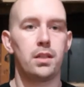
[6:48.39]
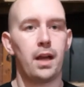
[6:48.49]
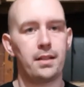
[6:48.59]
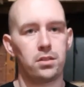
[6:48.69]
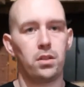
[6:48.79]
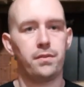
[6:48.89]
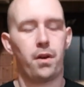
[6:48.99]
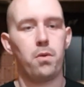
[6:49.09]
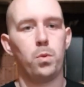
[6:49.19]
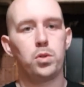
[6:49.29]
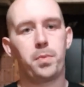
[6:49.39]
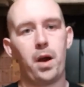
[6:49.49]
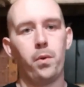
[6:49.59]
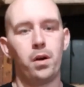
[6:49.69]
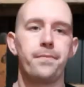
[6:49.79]
that hasn't got very much
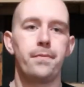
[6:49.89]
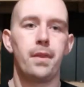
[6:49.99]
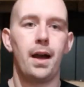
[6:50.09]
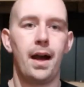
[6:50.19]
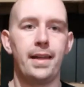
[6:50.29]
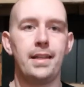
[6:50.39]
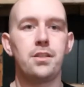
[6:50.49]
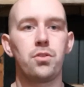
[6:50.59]
power, i.e.